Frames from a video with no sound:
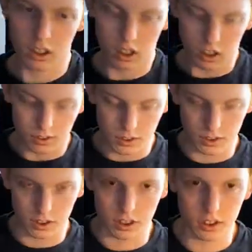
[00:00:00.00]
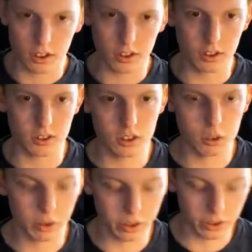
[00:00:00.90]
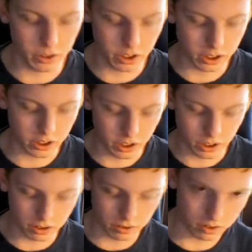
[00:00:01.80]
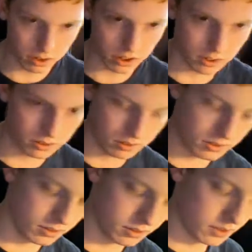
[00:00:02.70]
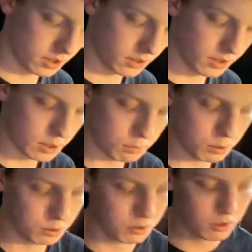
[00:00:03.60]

Obviously it is nowhere near ready yet. Get stuff I spilled.